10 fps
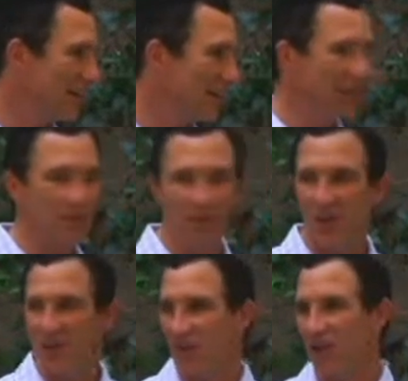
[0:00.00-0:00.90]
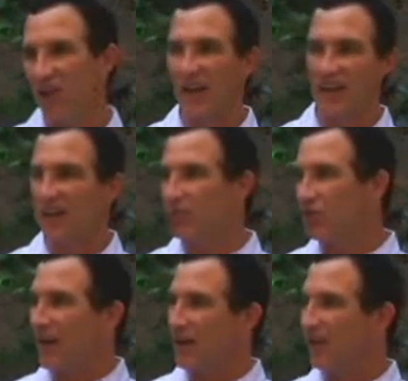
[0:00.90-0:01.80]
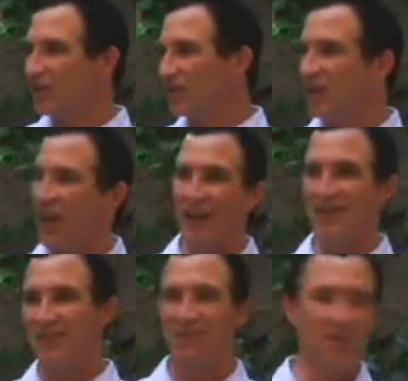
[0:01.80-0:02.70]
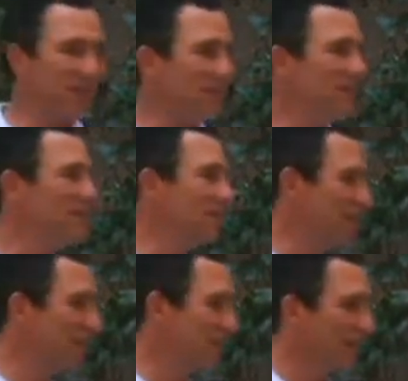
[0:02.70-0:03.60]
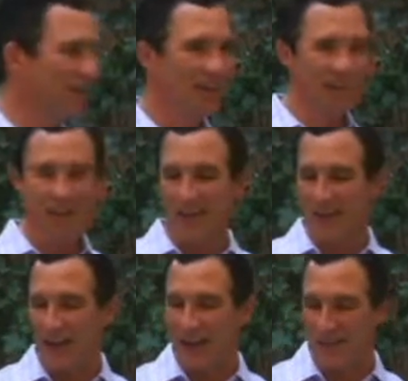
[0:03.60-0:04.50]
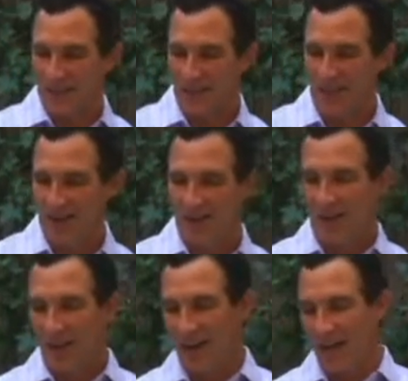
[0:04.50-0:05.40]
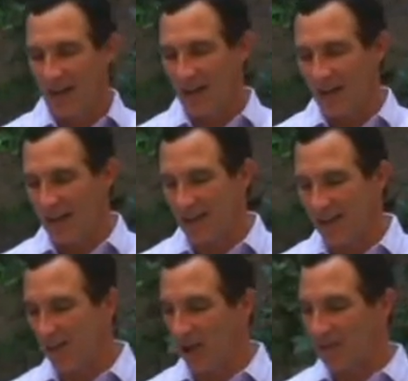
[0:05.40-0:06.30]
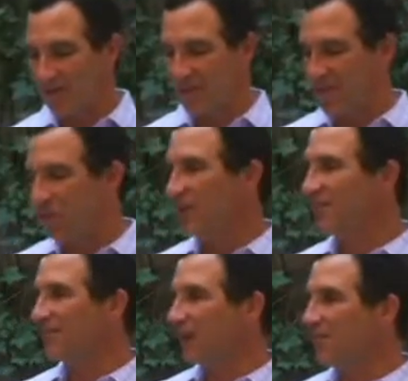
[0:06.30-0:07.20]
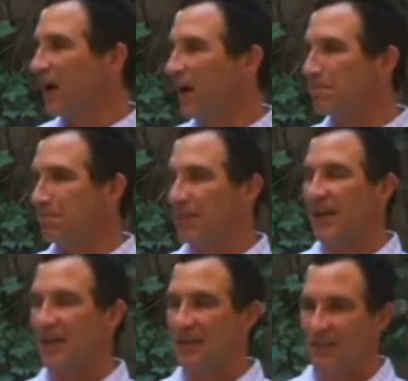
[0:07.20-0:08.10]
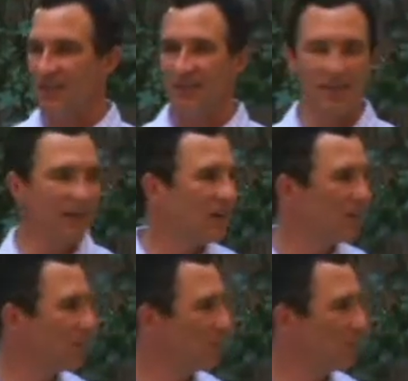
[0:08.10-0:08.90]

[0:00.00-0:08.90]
Okay, first of all, you got to keep track of all your lies and be consistent. Okay? And often we slip up and then, you're